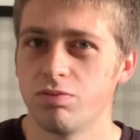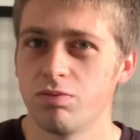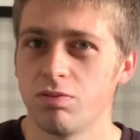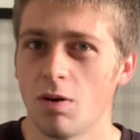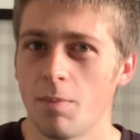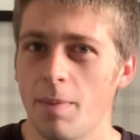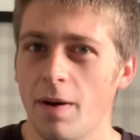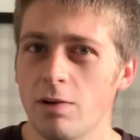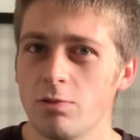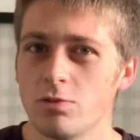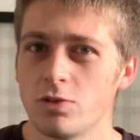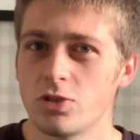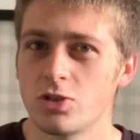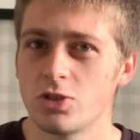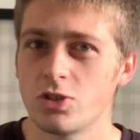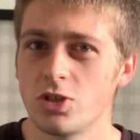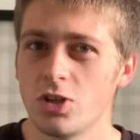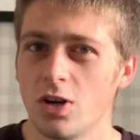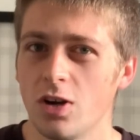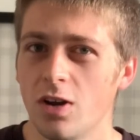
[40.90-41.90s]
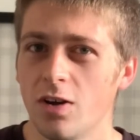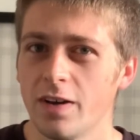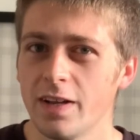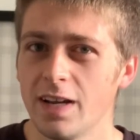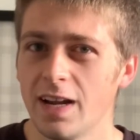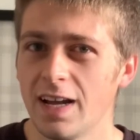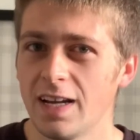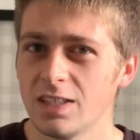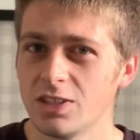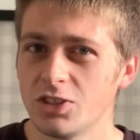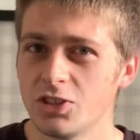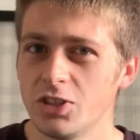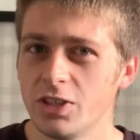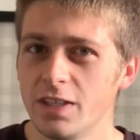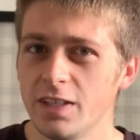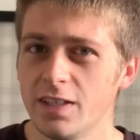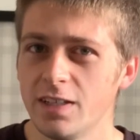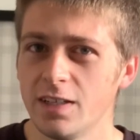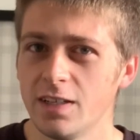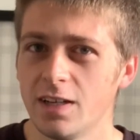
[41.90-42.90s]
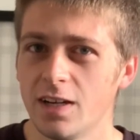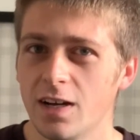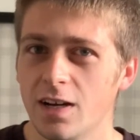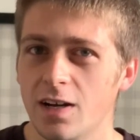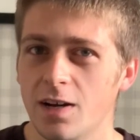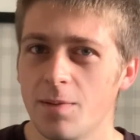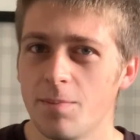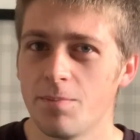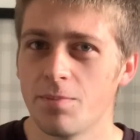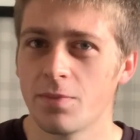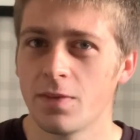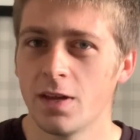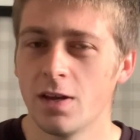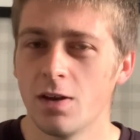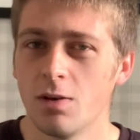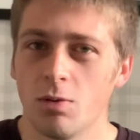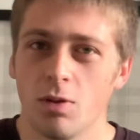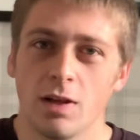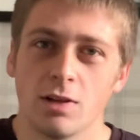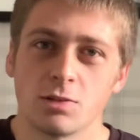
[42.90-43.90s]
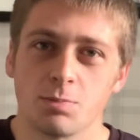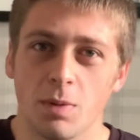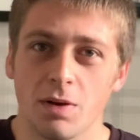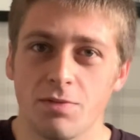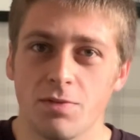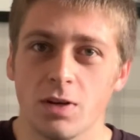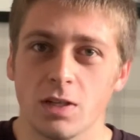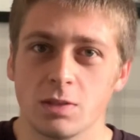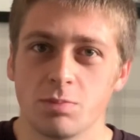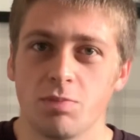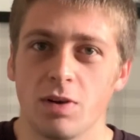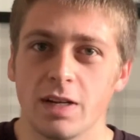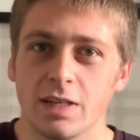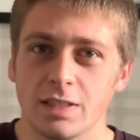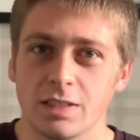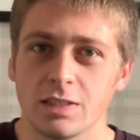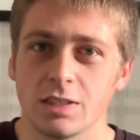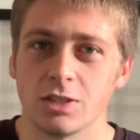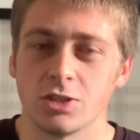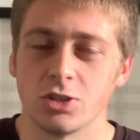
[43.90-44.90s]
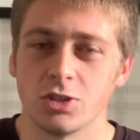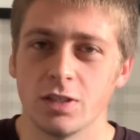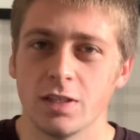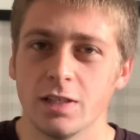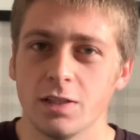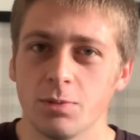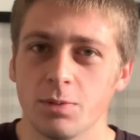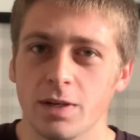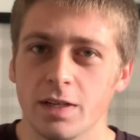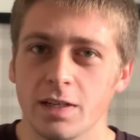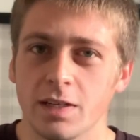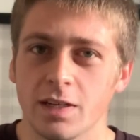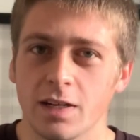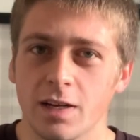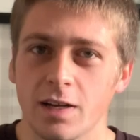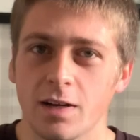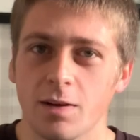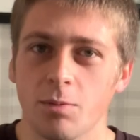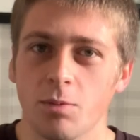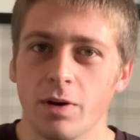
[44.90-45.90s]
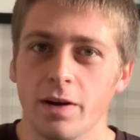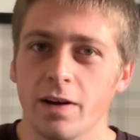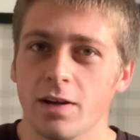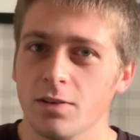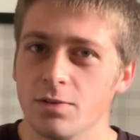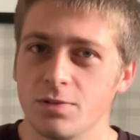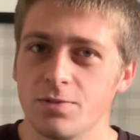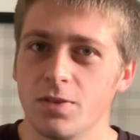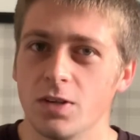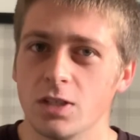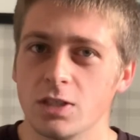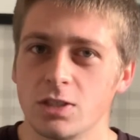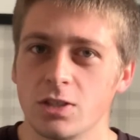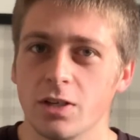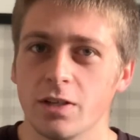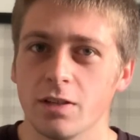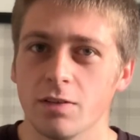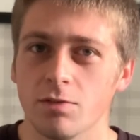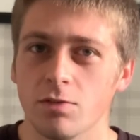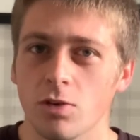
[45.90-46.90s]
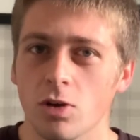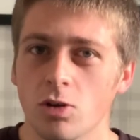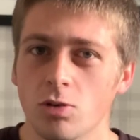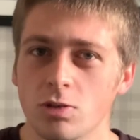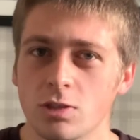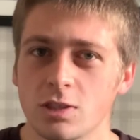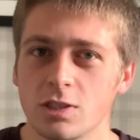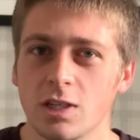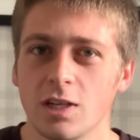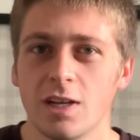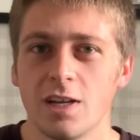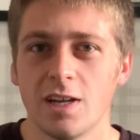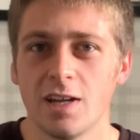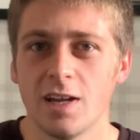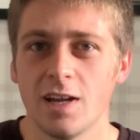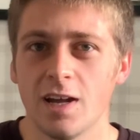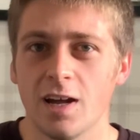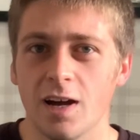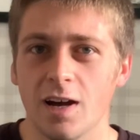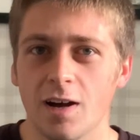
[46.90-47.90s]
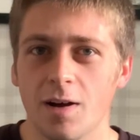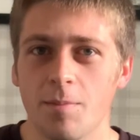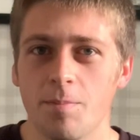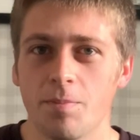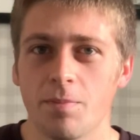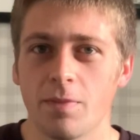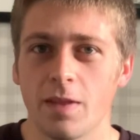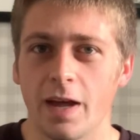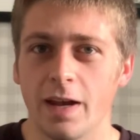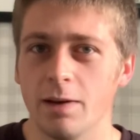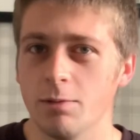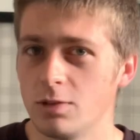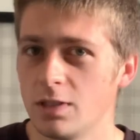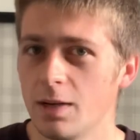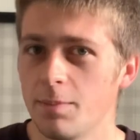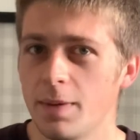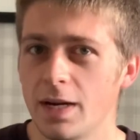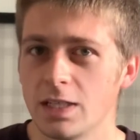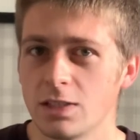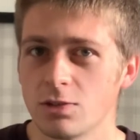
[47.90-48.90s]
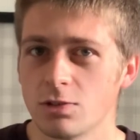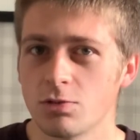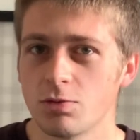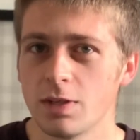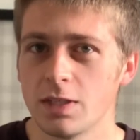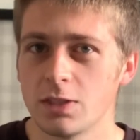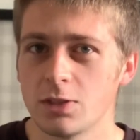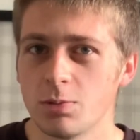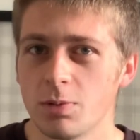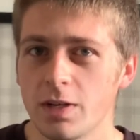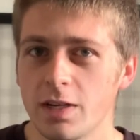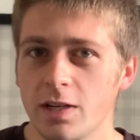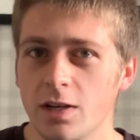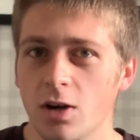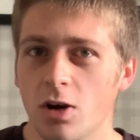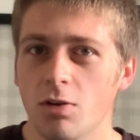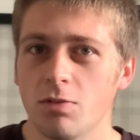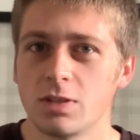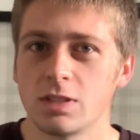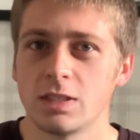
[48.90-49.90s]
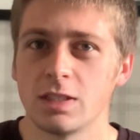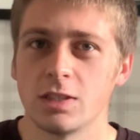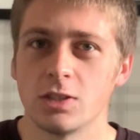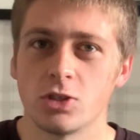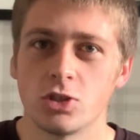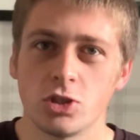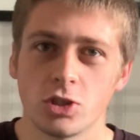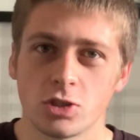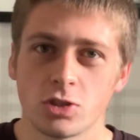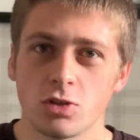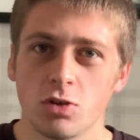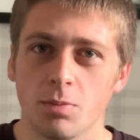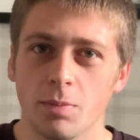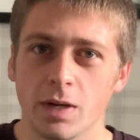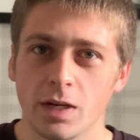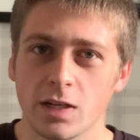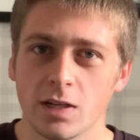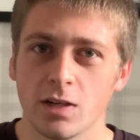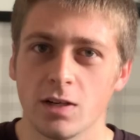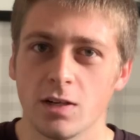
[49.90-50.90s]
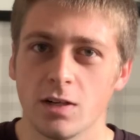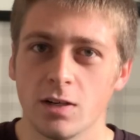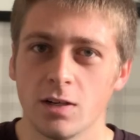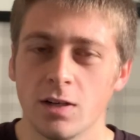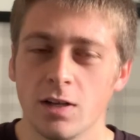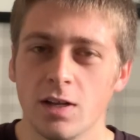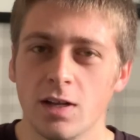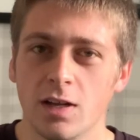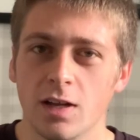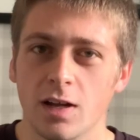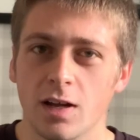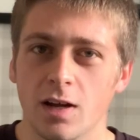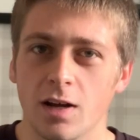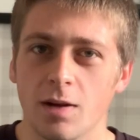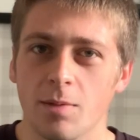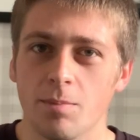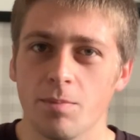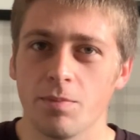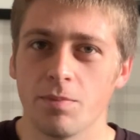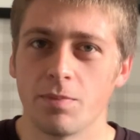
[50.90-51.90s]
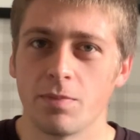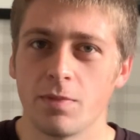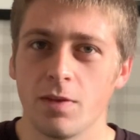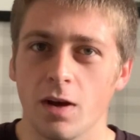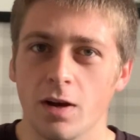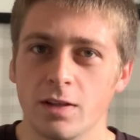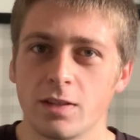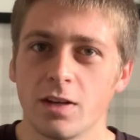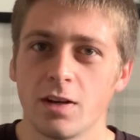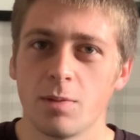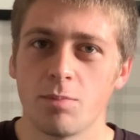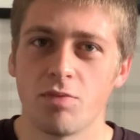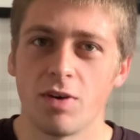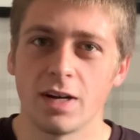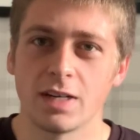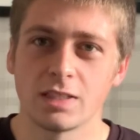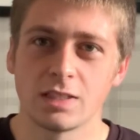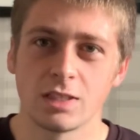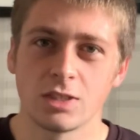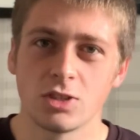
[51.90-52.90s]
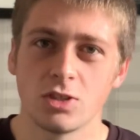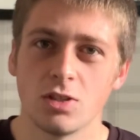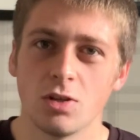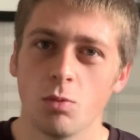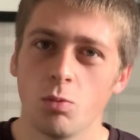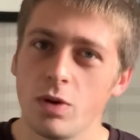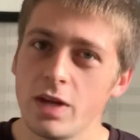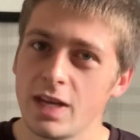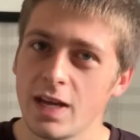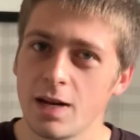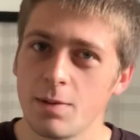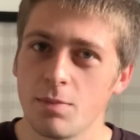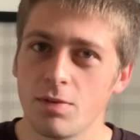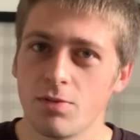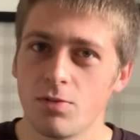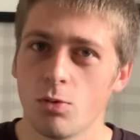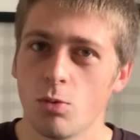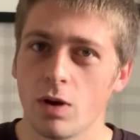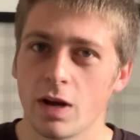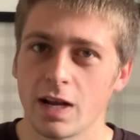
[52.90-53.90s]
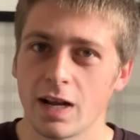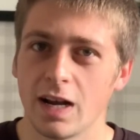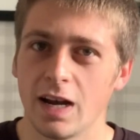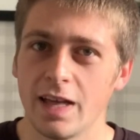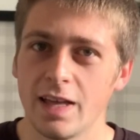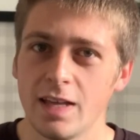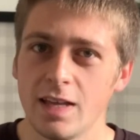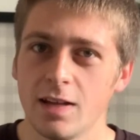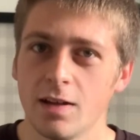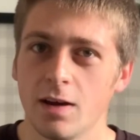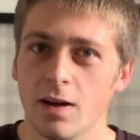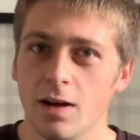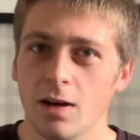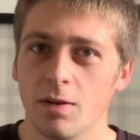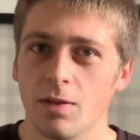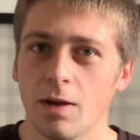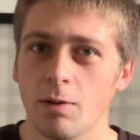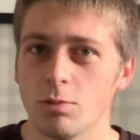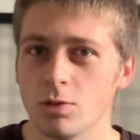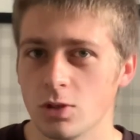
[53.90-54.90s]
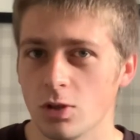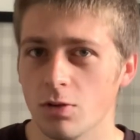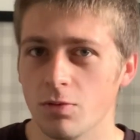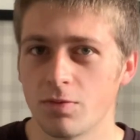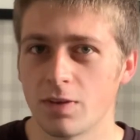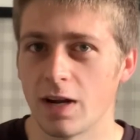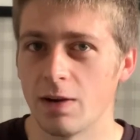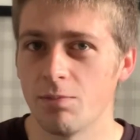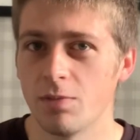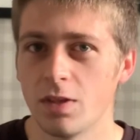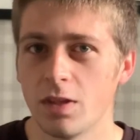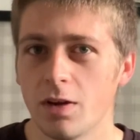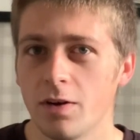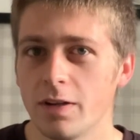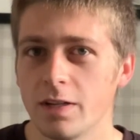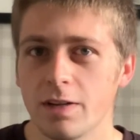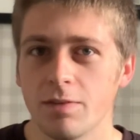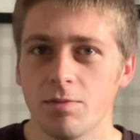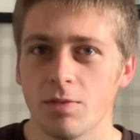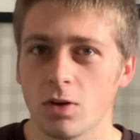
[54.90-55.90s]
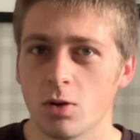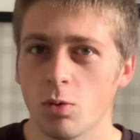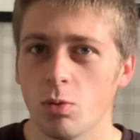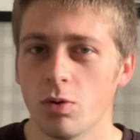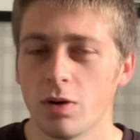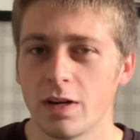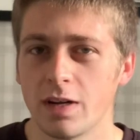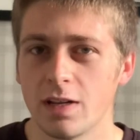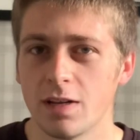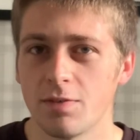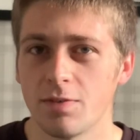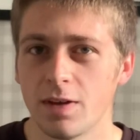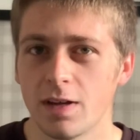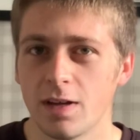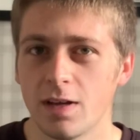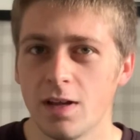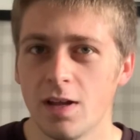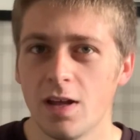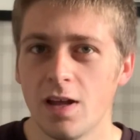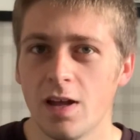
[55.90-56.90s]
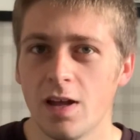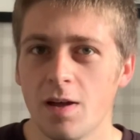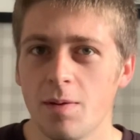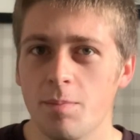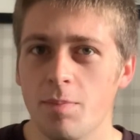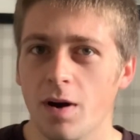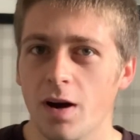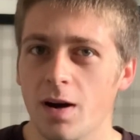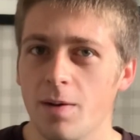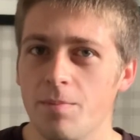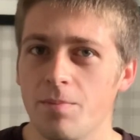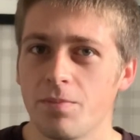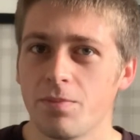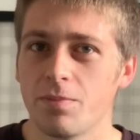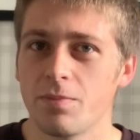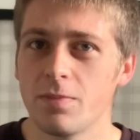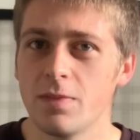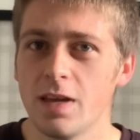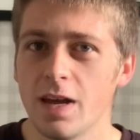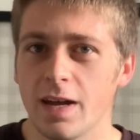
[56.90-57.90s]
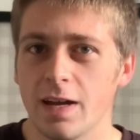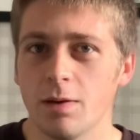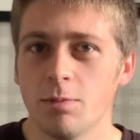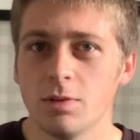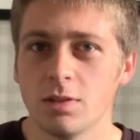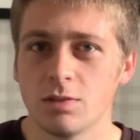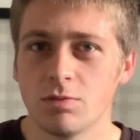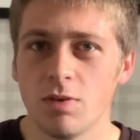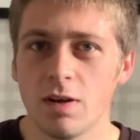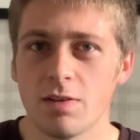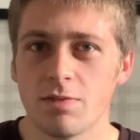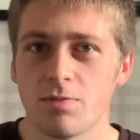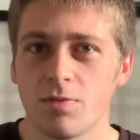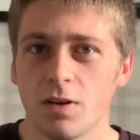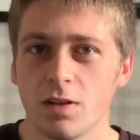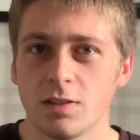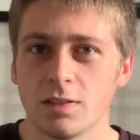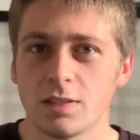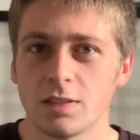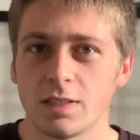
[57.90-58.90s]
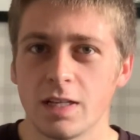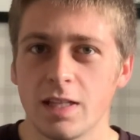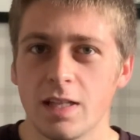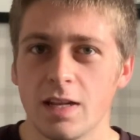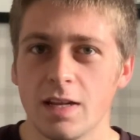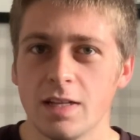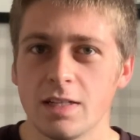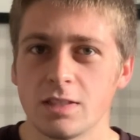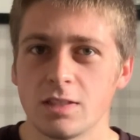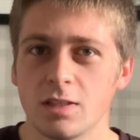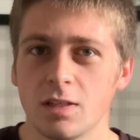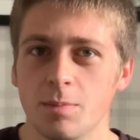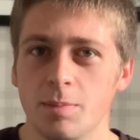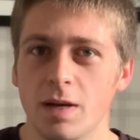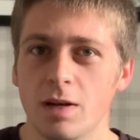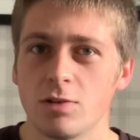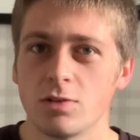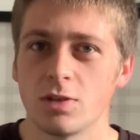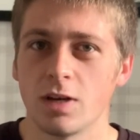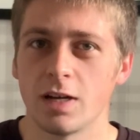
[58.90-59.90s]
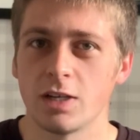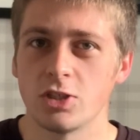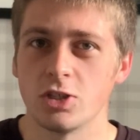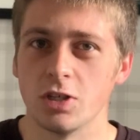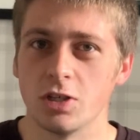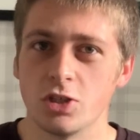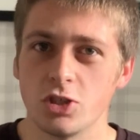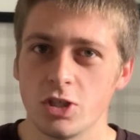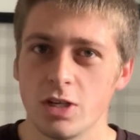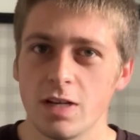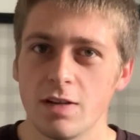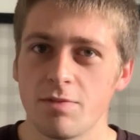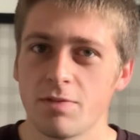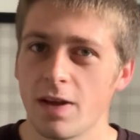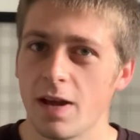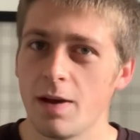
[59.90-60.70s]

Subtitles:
about July last year. Well, that was my first practice session anyway, when I first started the vlogs. And it was at Mansell's Raceway. Obviously, I just got my kart. I'd done a practice session the weekend before at Clay. That was off camera though, I didn't record any of it. But yeah, it was very fun to say the least to be able to actually achieve